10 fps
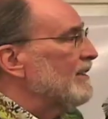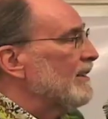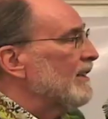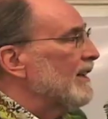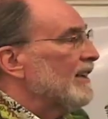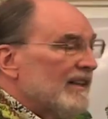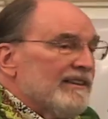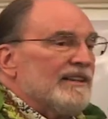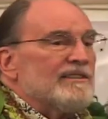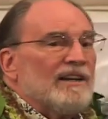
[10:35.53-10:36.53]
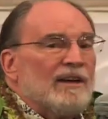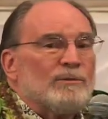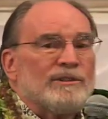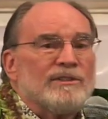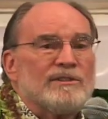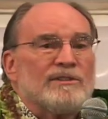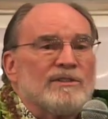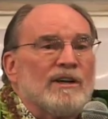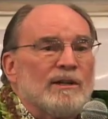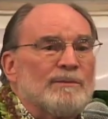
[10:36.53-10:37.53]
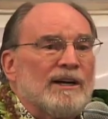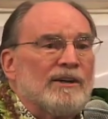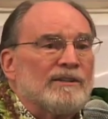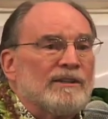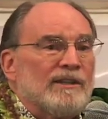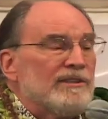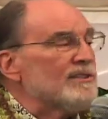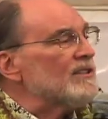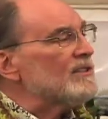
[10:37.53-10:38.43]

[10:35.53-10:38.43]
tonight, that's not what this is all about. This is